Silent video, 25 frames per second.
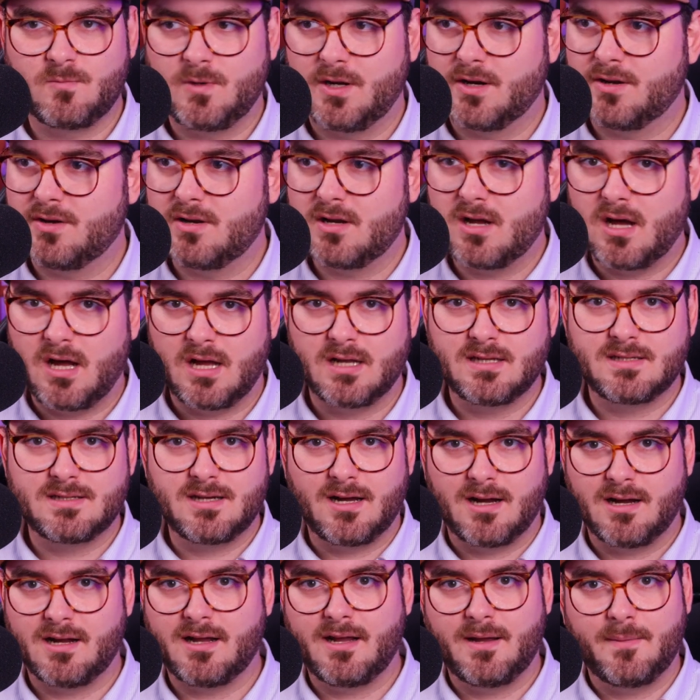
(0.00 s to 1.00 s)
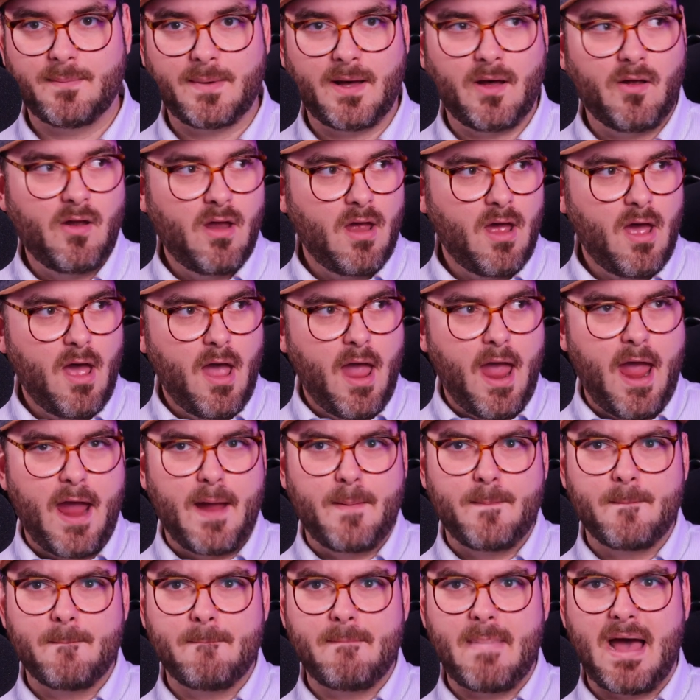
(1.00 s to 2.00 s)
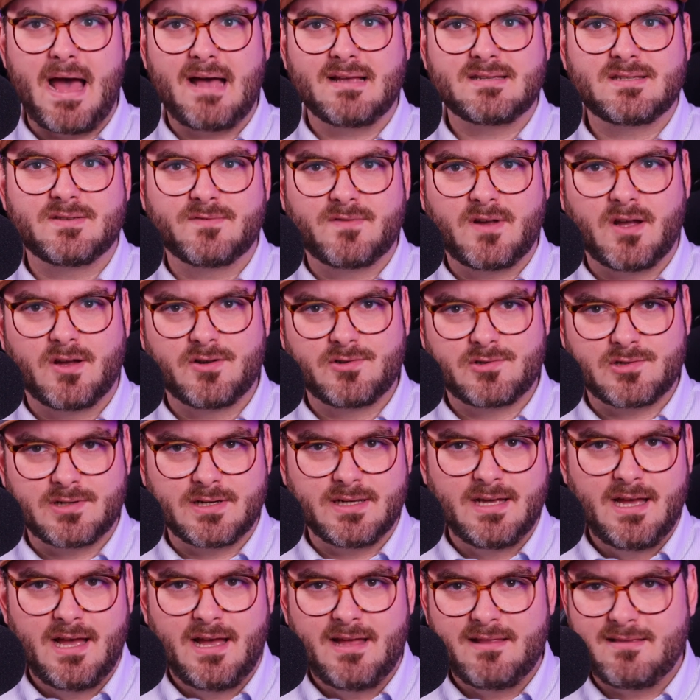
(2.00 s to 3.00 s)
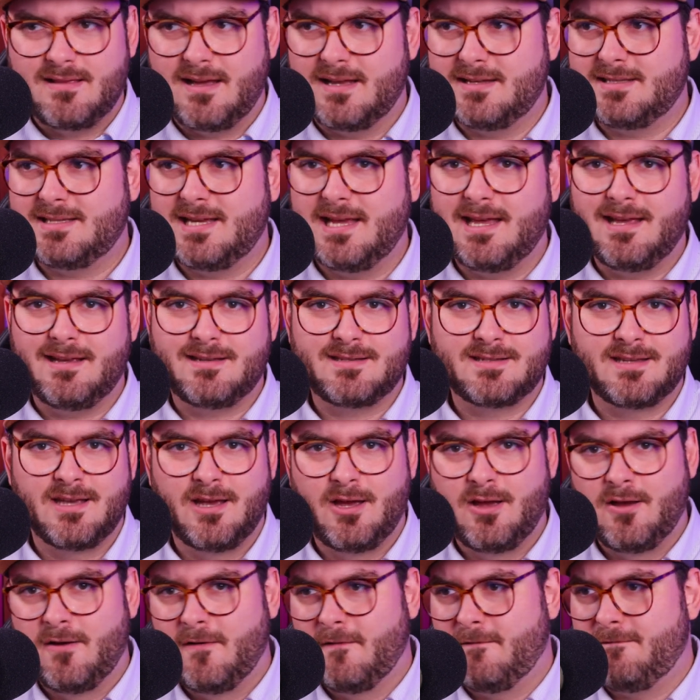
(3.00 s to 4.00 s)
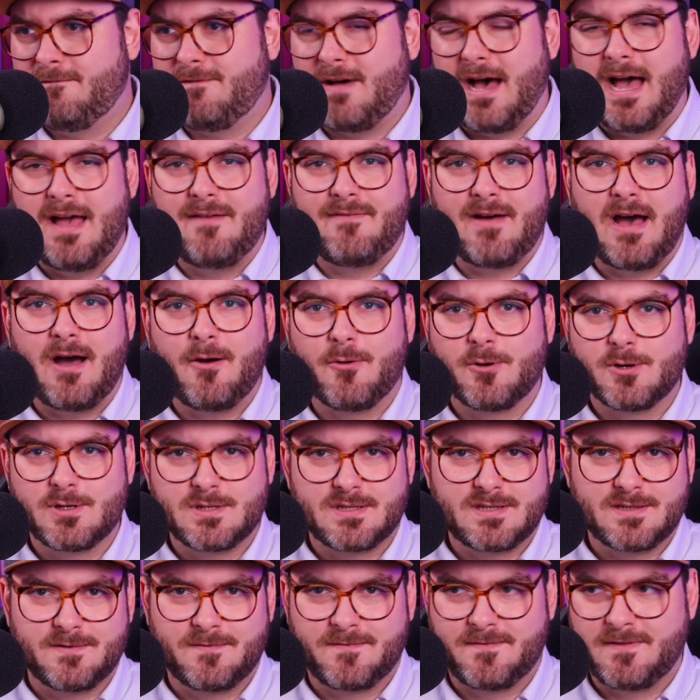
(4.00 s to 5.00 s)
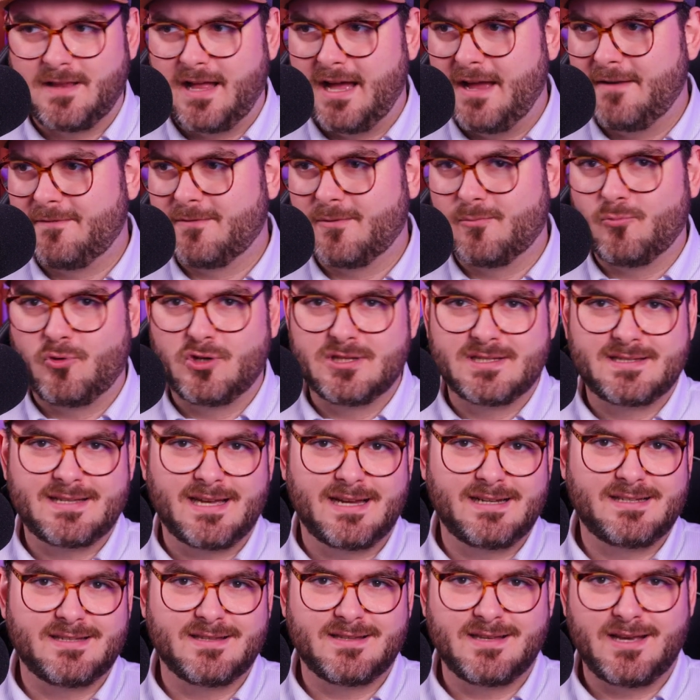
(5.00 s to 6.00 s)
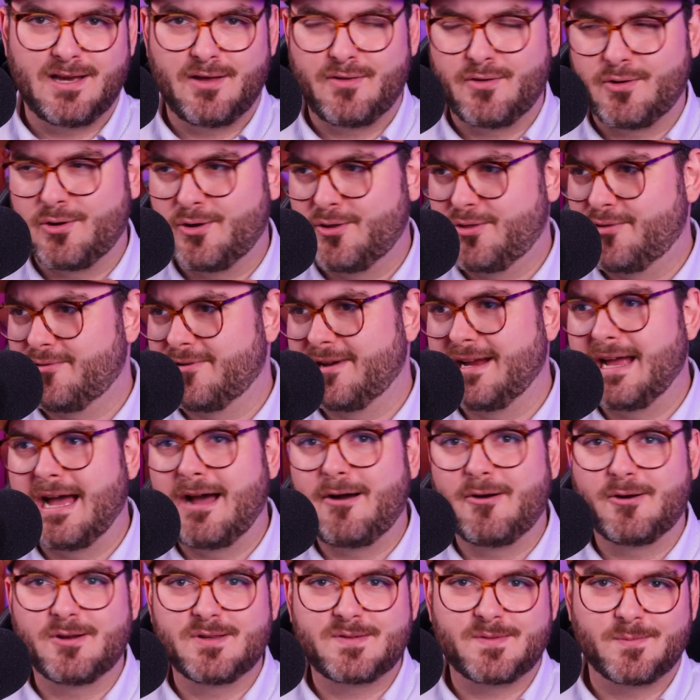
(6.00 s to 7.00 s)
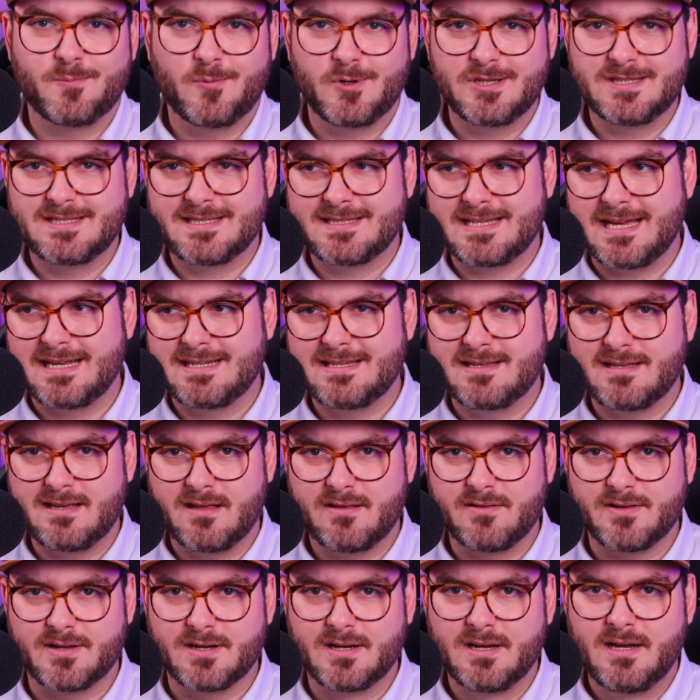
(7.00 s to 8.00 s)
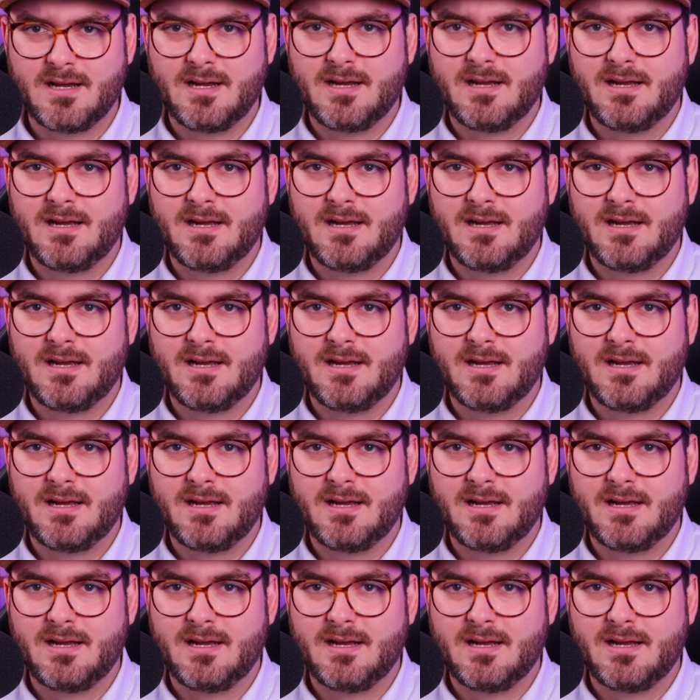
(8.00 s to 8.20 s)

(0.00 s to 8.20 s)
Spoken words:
We are not talking about a massive country that takes 5 hours to fly from one side to the other, or 3 hours from one side to the other.